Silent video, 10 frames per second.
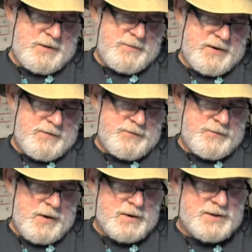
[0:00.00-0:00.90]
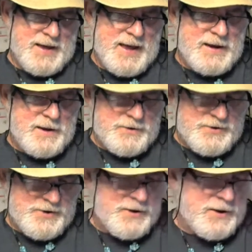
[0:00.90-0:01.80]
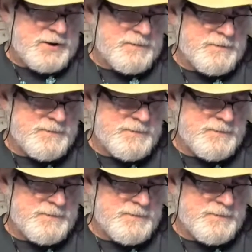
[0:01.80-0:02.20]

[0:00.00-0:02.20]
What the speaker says: maybe I was wrong. It's an 8-inch skillet.